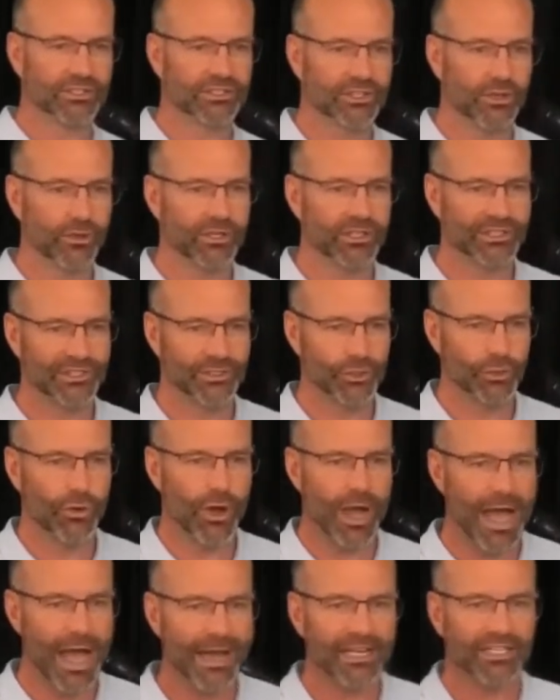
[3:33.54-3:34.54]
So it's your
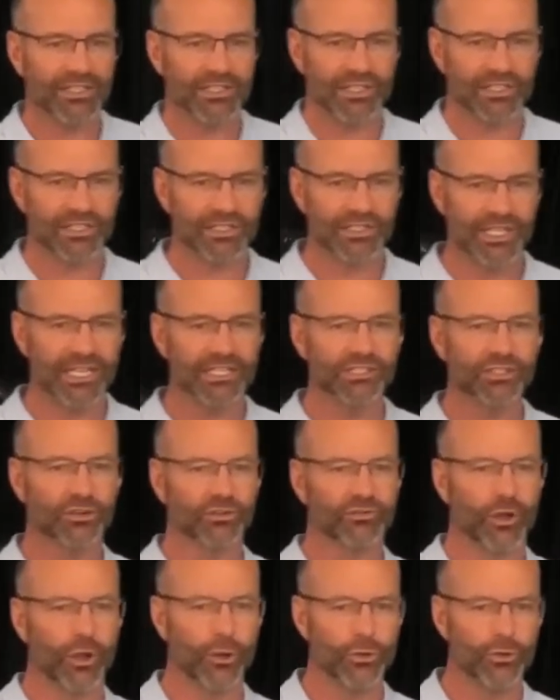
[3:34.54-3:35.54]
heart. It's the center
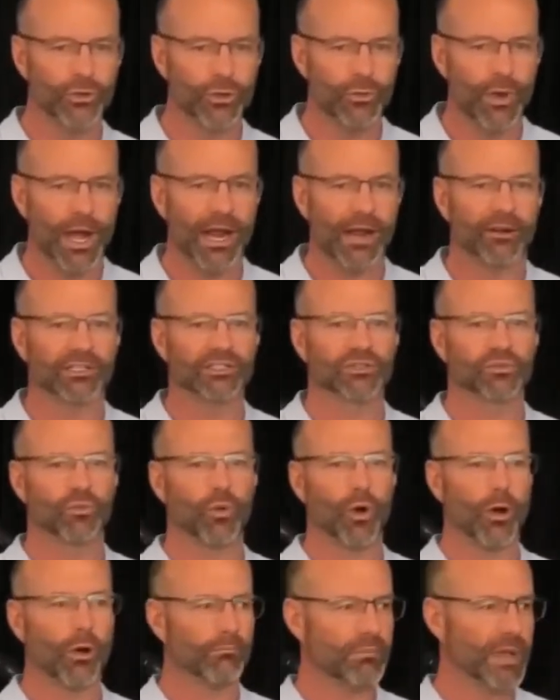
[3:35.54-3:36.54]
of who you are. It's
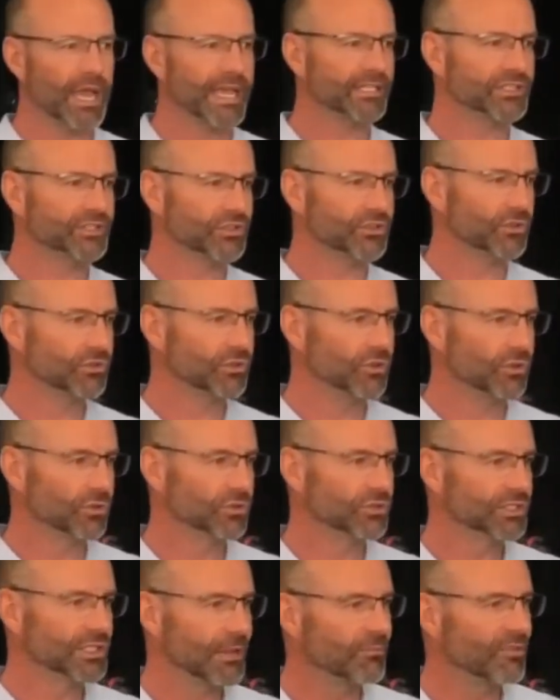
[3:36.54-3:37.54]
what makes you you.
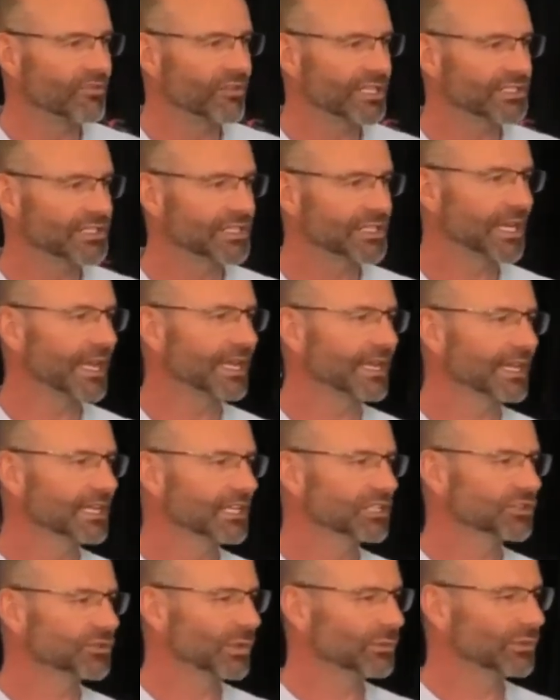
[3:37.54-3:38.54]
Some of us in our
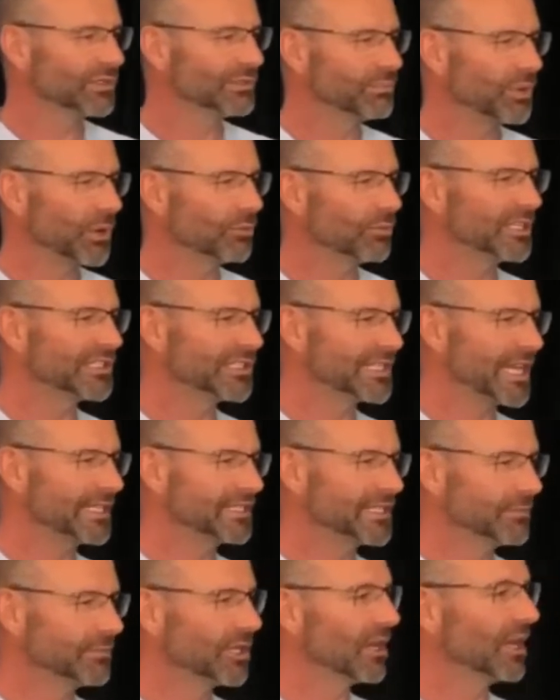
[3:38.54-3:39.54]
English, we would probably say
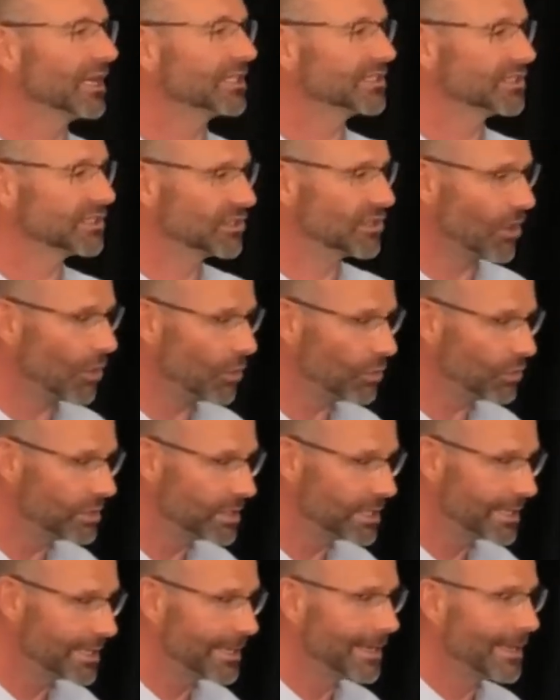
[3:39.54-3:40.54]
something like soul.
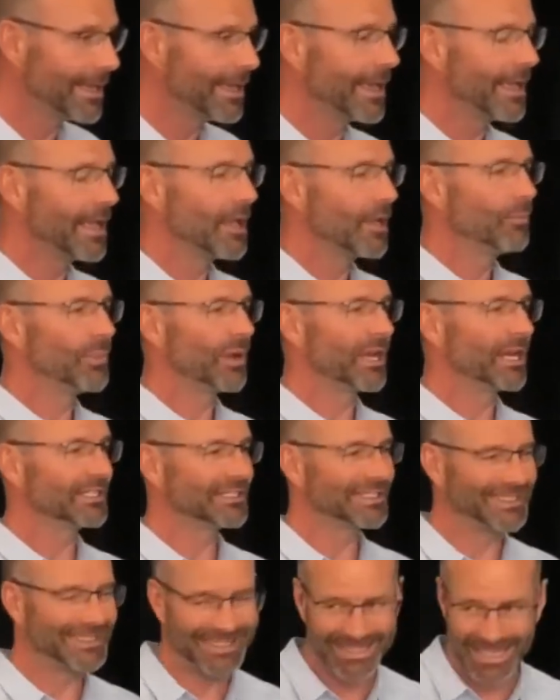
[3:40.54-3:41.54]
But
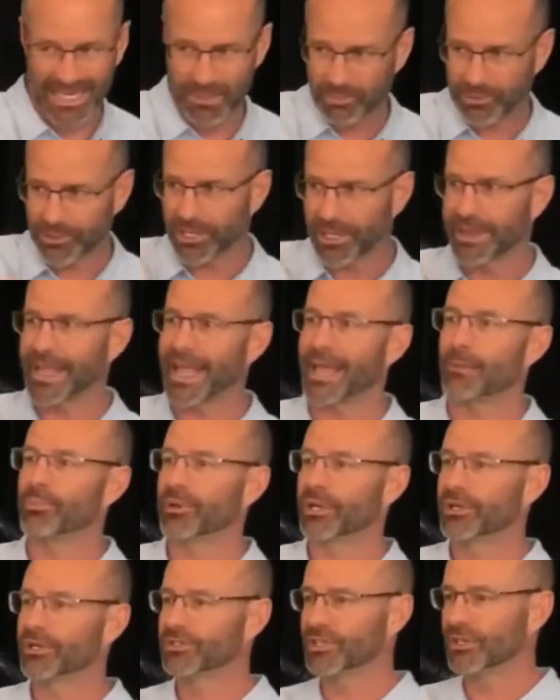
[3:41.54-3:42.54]
it's deeper than that
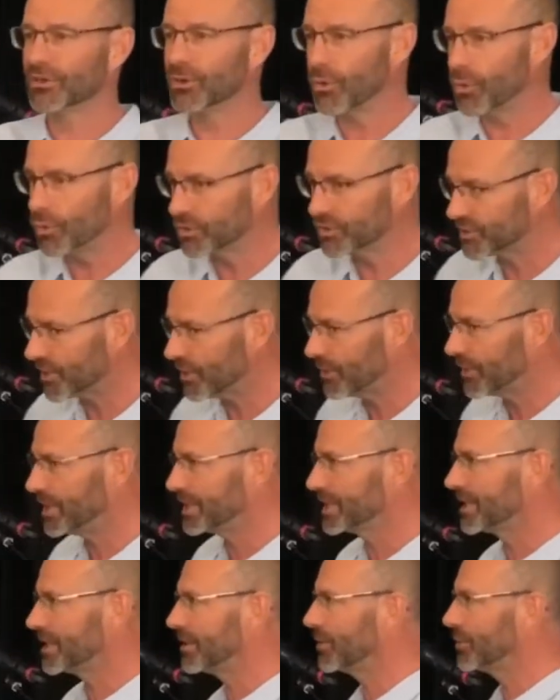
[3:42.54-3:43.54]
because it also
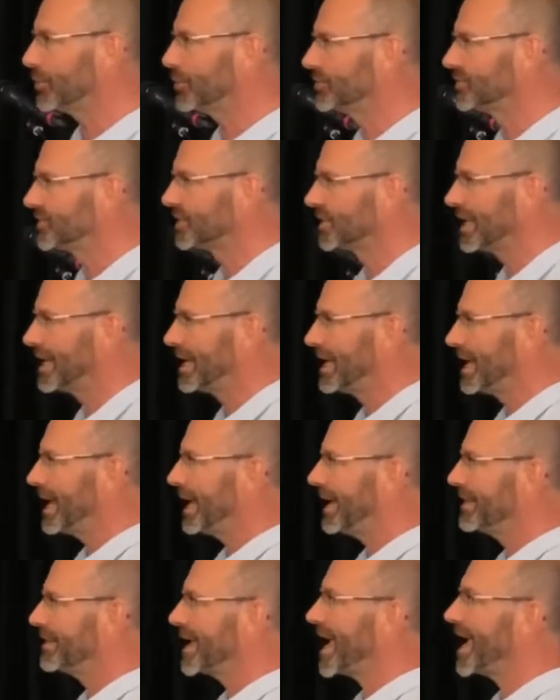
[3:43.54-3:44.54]
includes
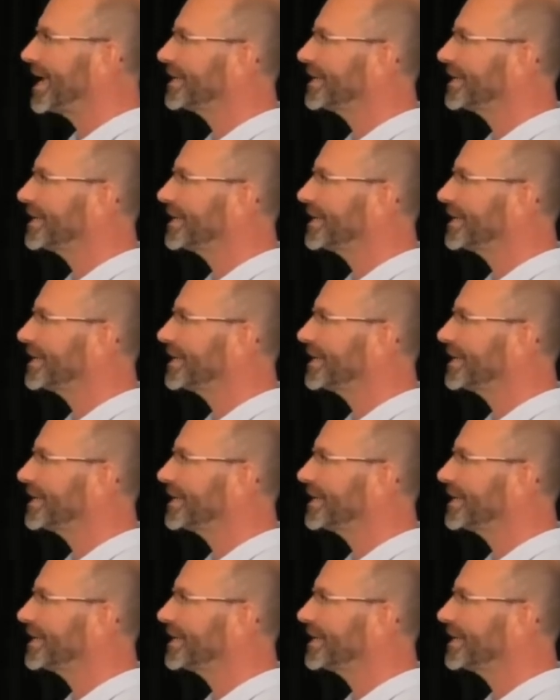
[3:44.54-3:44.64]
the